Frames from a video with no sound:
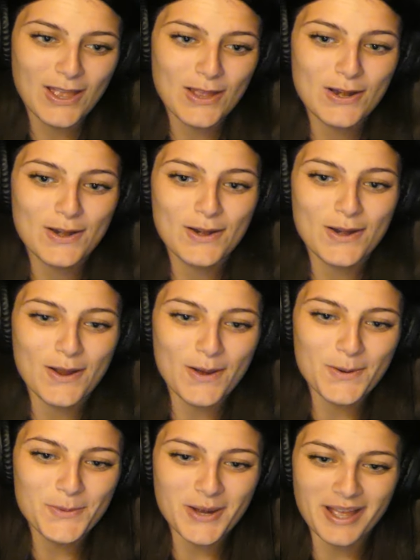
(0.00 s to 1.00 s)

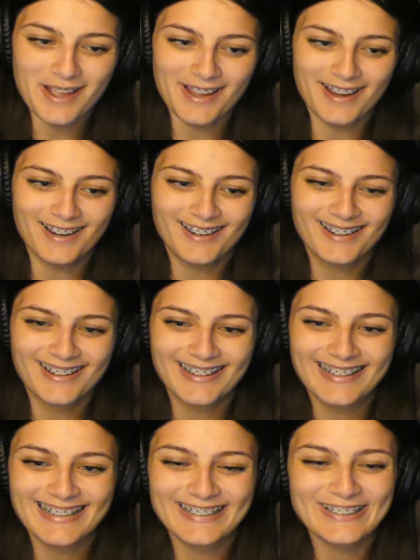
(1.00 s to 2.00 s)
No way
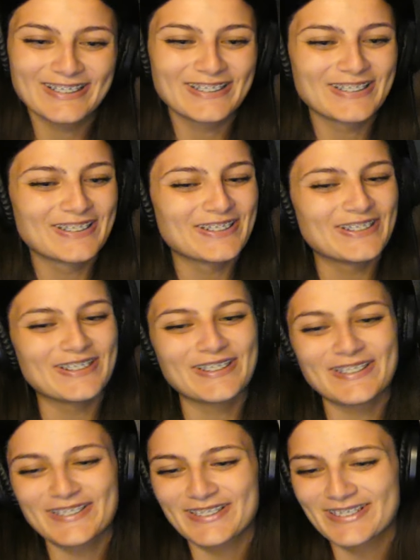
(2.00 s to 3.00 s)
you
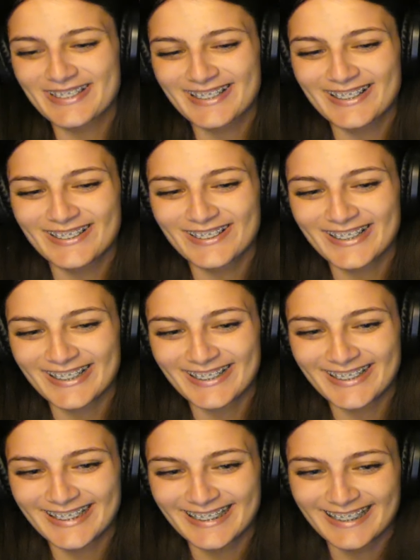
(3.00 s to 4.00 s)
oh
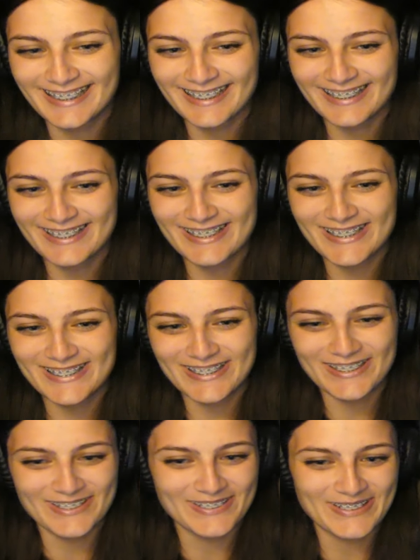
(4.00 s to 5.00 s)
god.
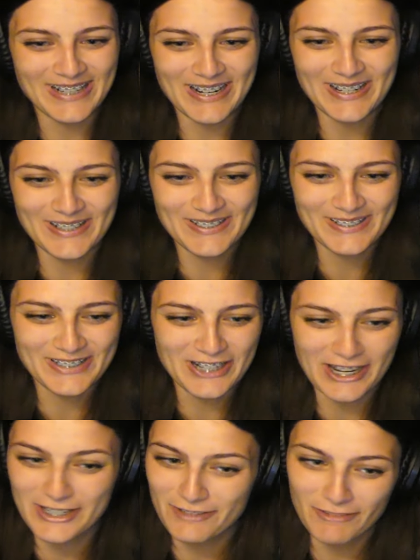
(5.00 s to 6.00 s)
So now
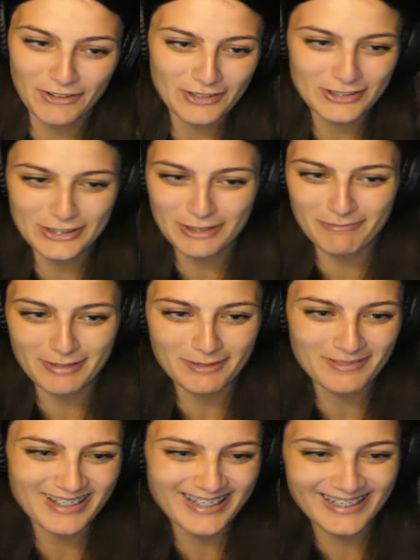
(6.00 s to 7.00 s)
change of ownership in a
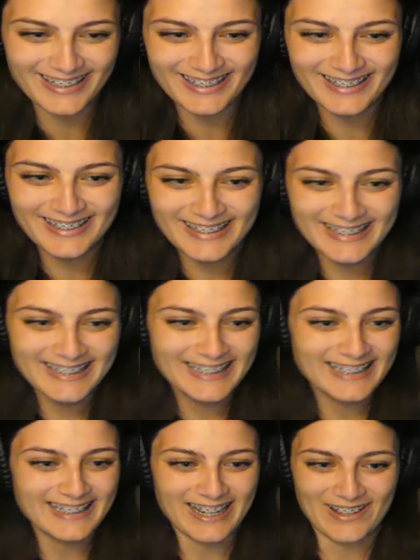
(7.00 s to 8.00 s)
way.
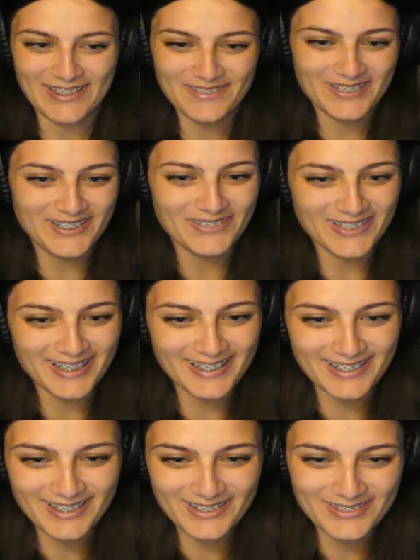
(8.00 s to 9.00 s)
Now they work for
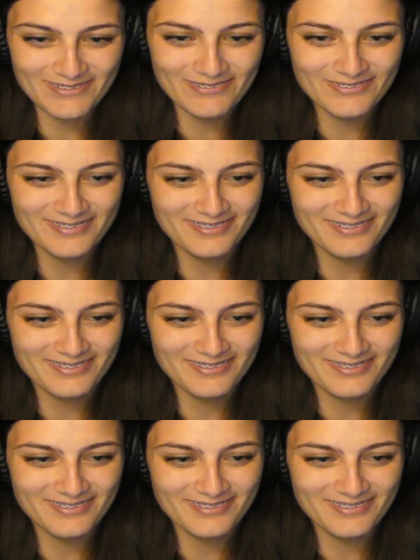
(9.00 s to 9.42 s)
him.